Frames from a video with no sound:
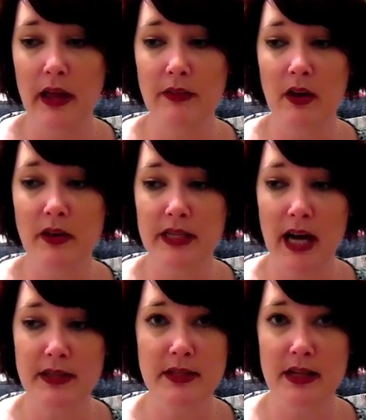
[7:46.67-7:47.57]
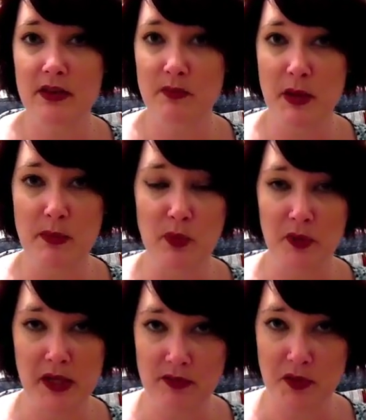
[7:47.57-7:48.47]
And the audacity of
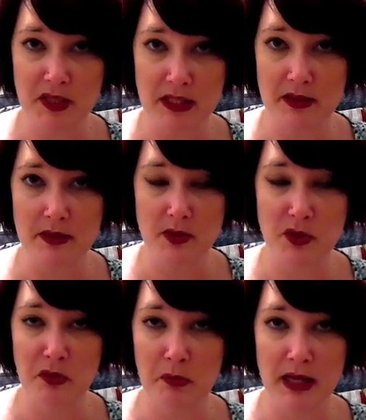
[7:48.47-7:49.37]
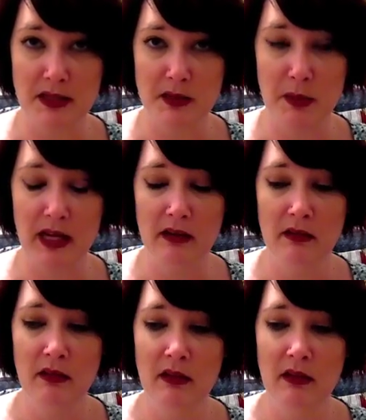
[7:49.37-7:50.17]
people never ceases to amaze me.